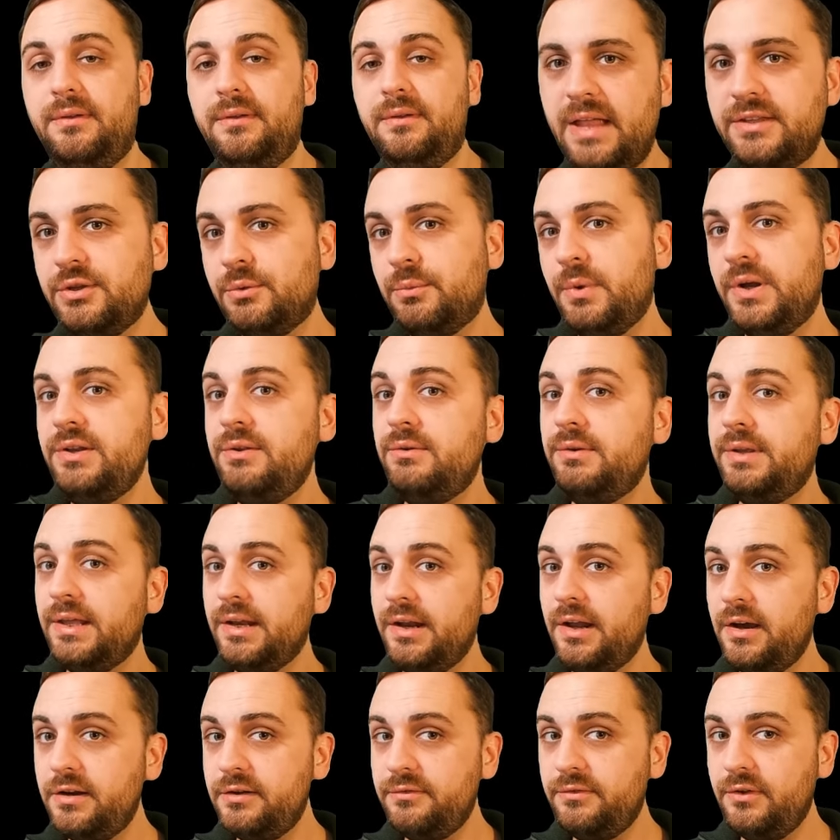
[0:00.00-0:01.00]
And so what do you get
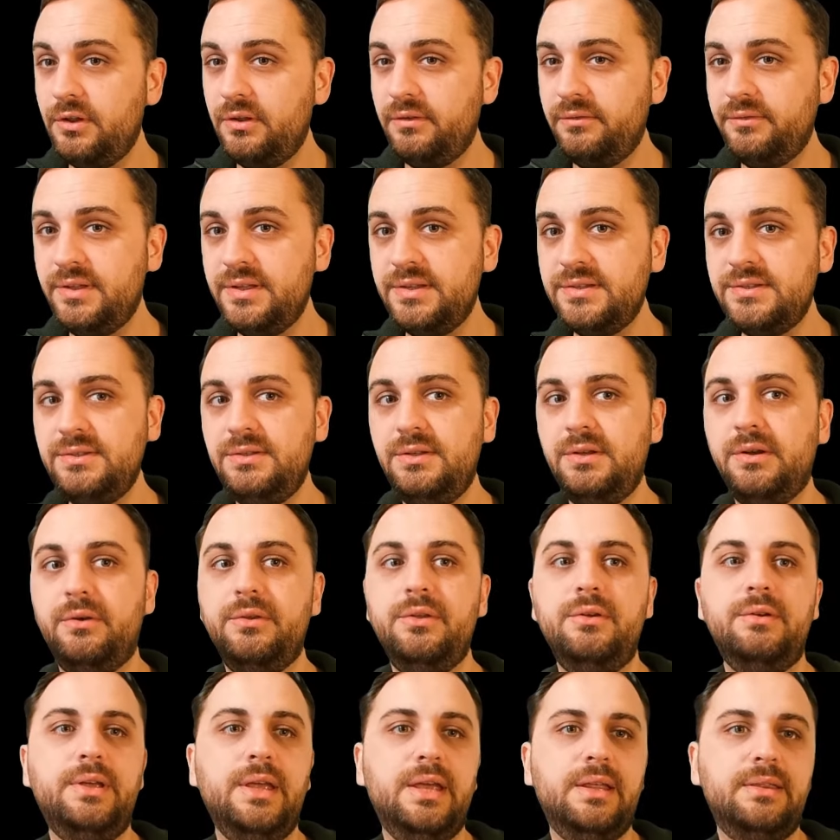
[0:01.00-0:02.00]
out of all this?
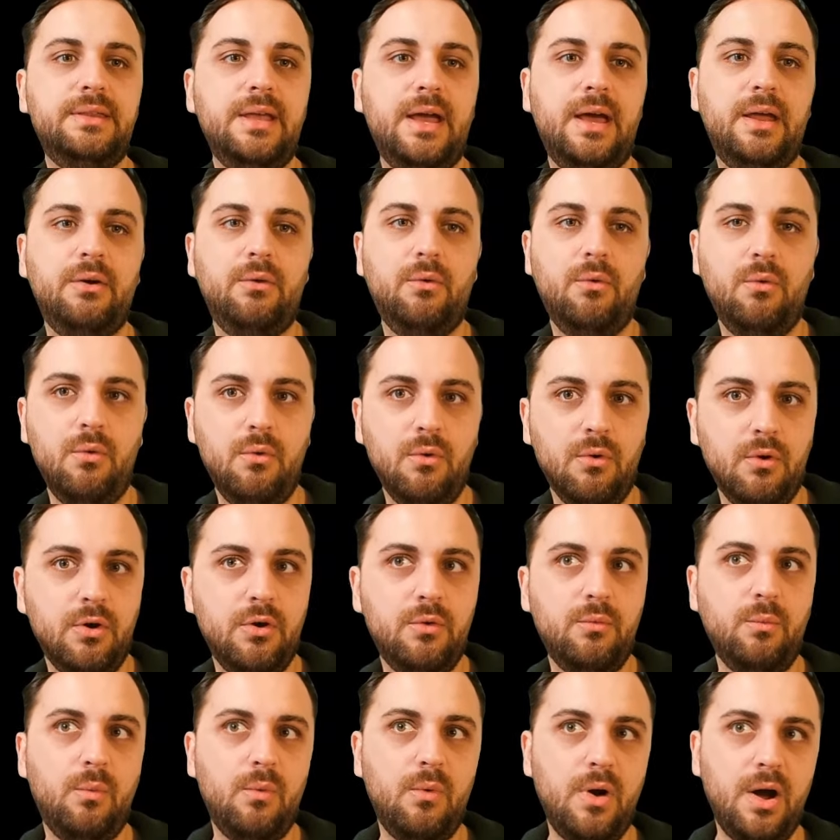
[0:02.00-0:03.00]
You get that
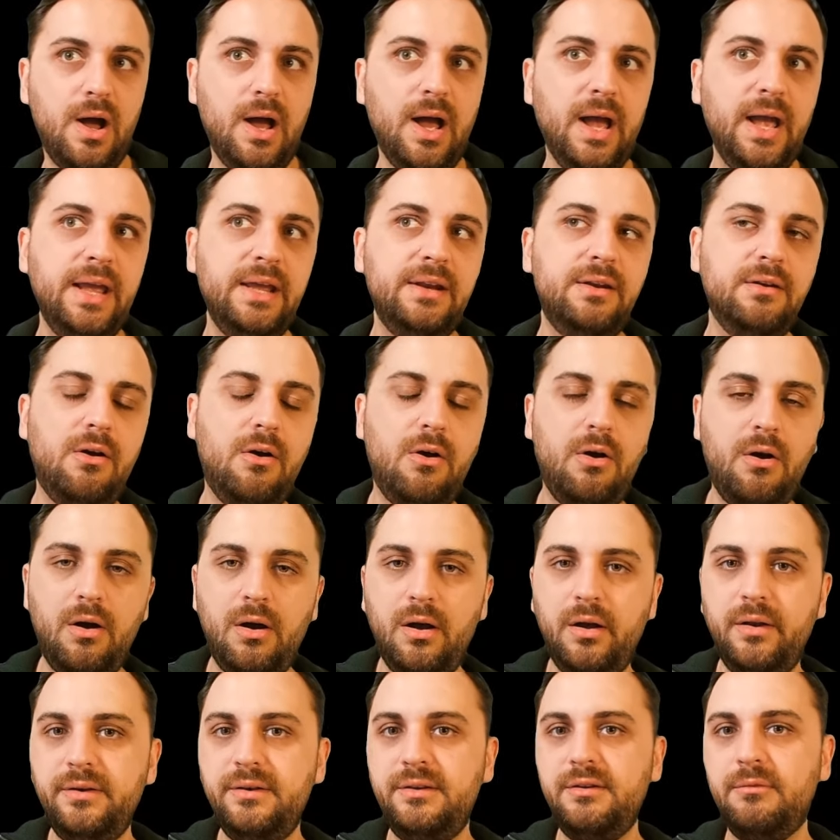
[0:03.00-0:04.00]
org-wide
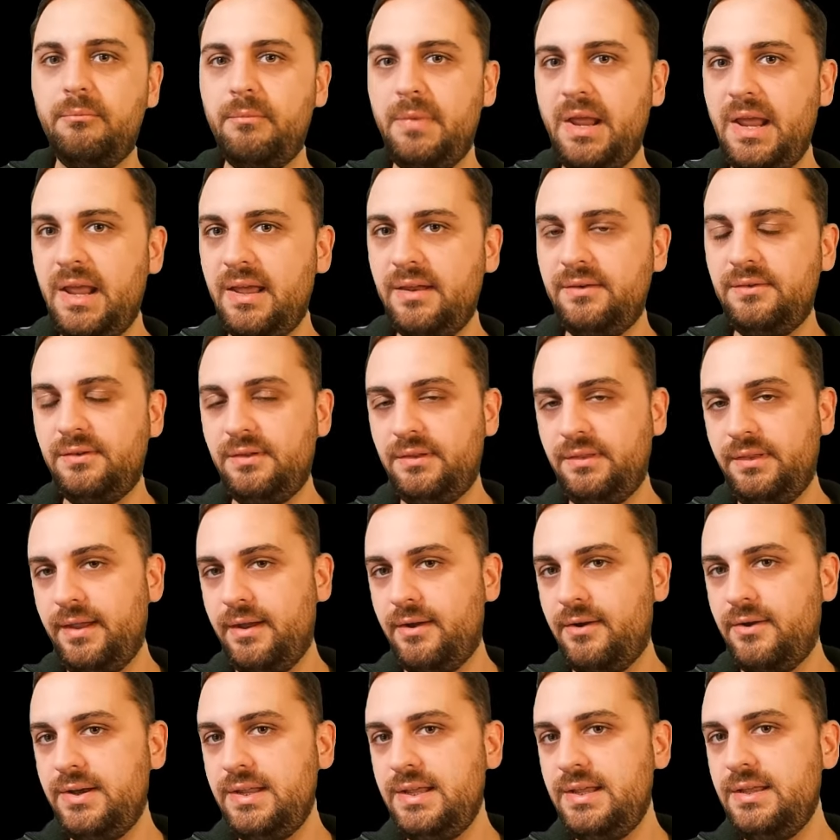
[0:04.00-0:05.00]
on-demand
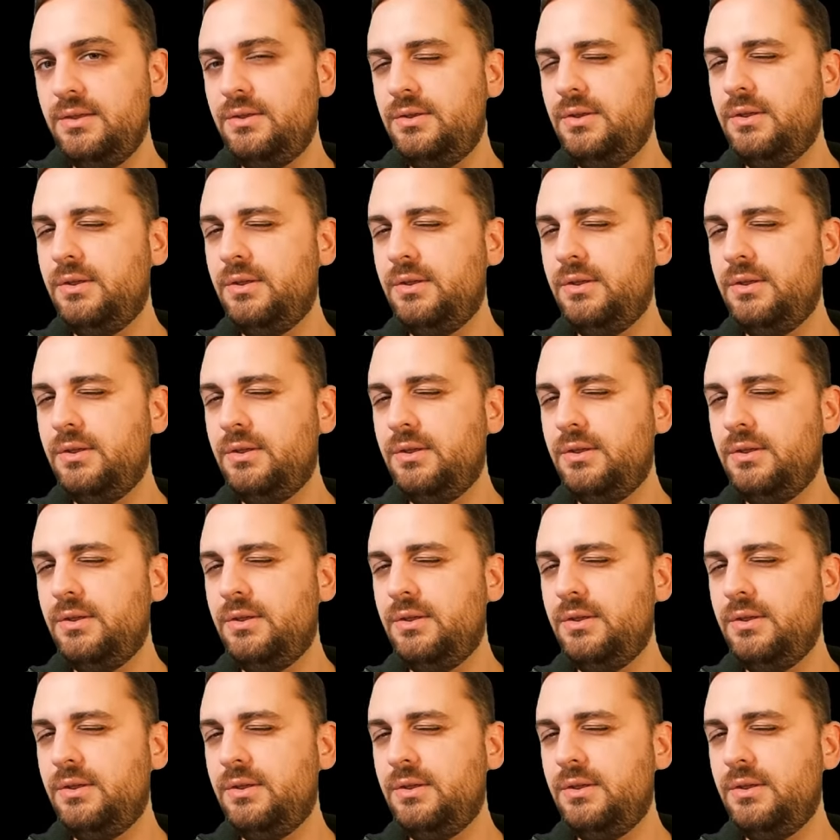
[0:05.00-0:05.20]
clarity.